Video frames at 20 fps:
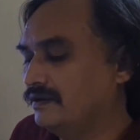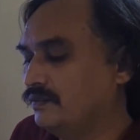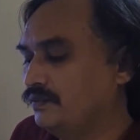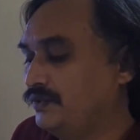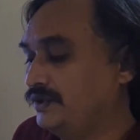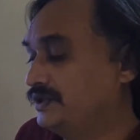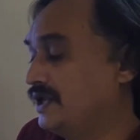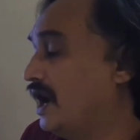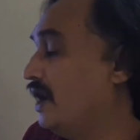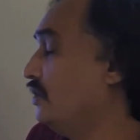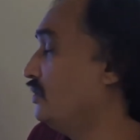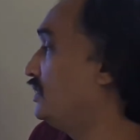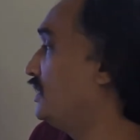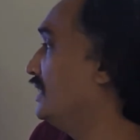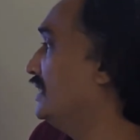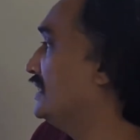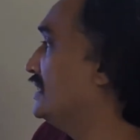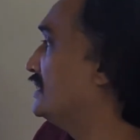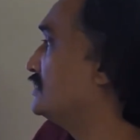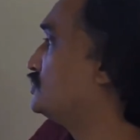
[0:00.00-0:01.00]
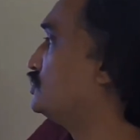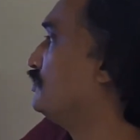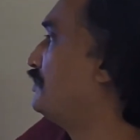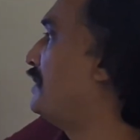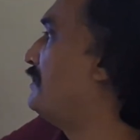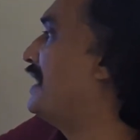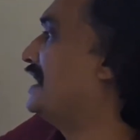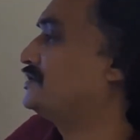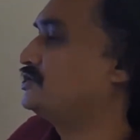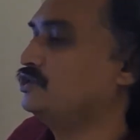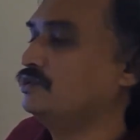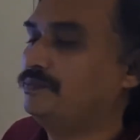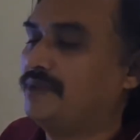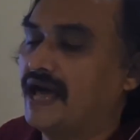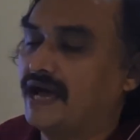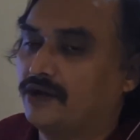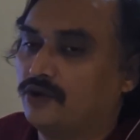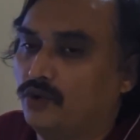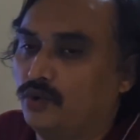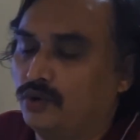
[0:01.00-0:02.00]
without a supermassive
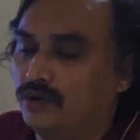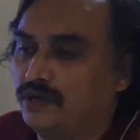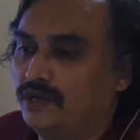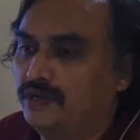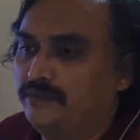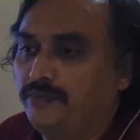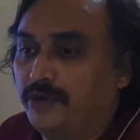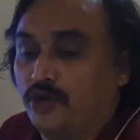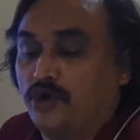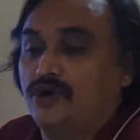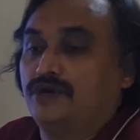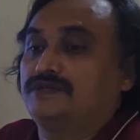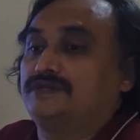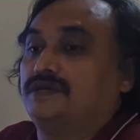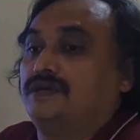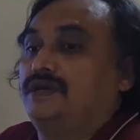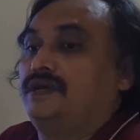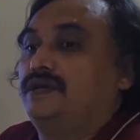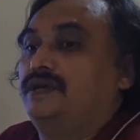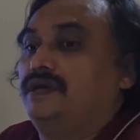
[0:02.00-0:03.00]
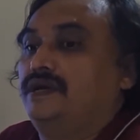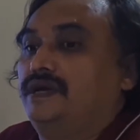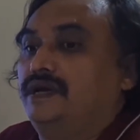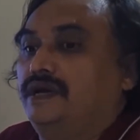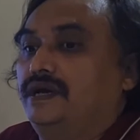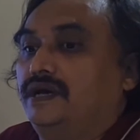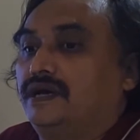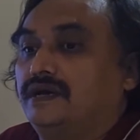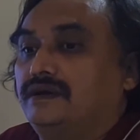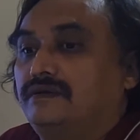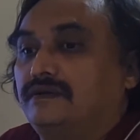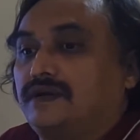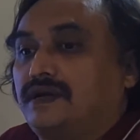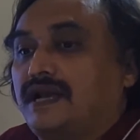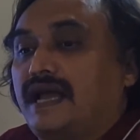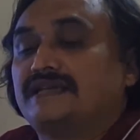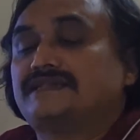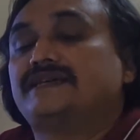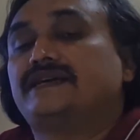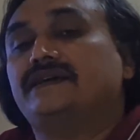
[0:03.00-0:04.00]
black hole, because
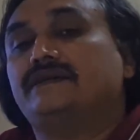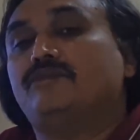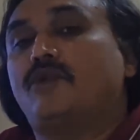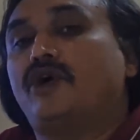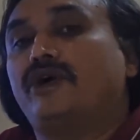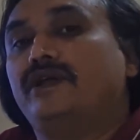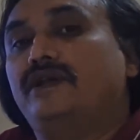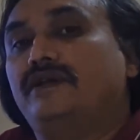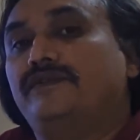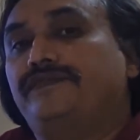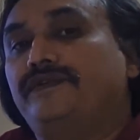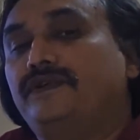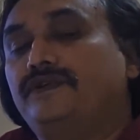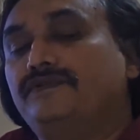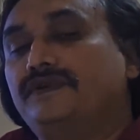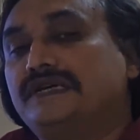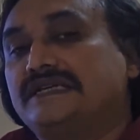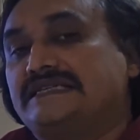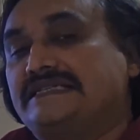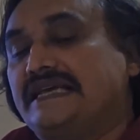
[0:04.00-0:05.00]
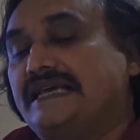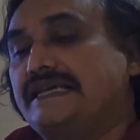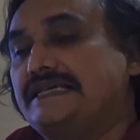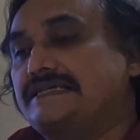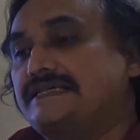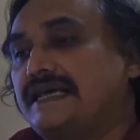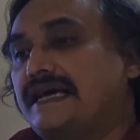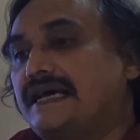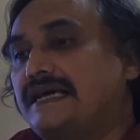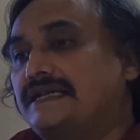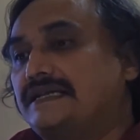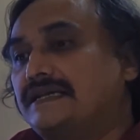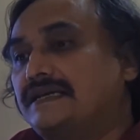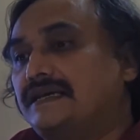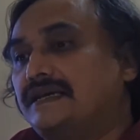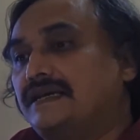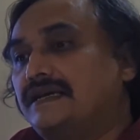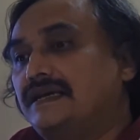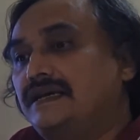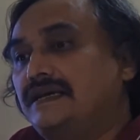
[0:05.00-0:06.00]
classical model of universe says
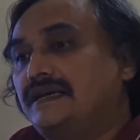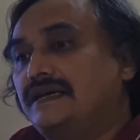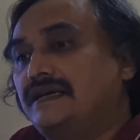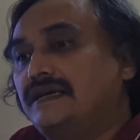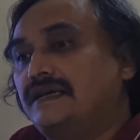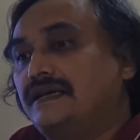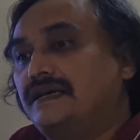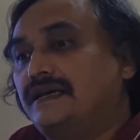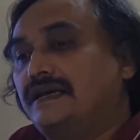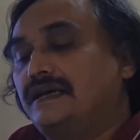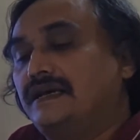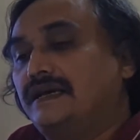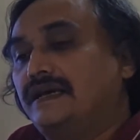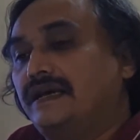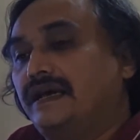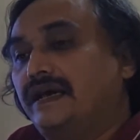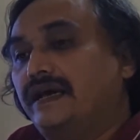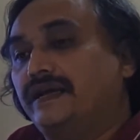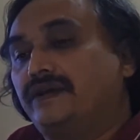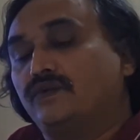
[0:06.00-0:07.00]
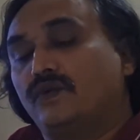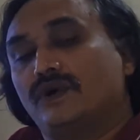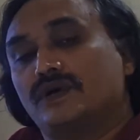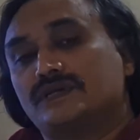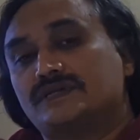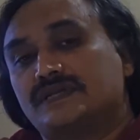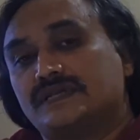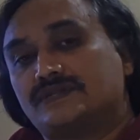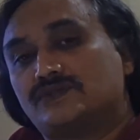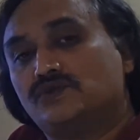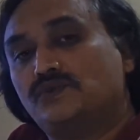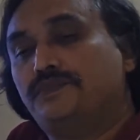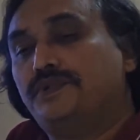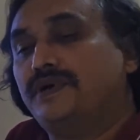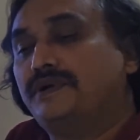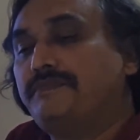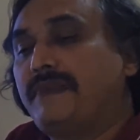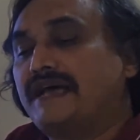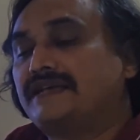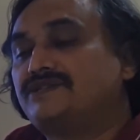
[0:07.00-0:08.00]
that it was the
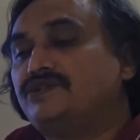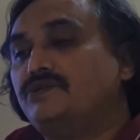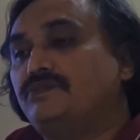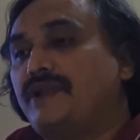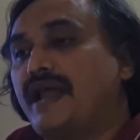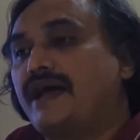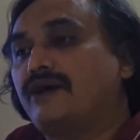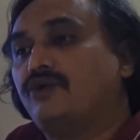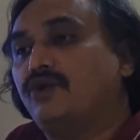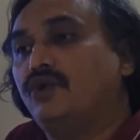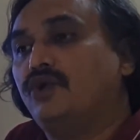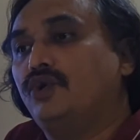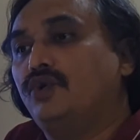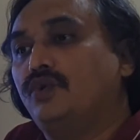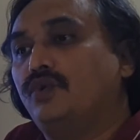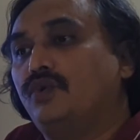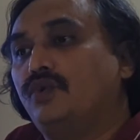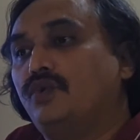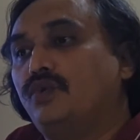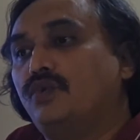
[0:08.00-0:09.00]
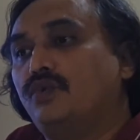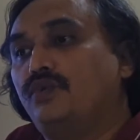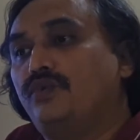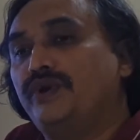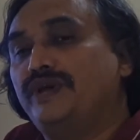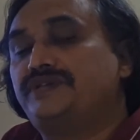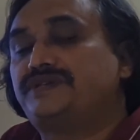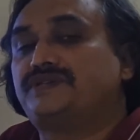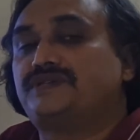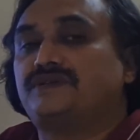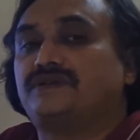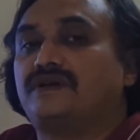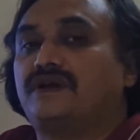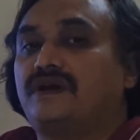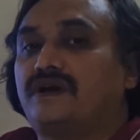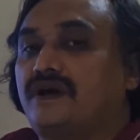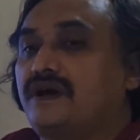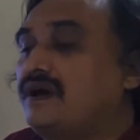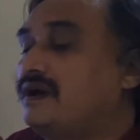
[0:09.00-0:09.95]
supermassive black hole which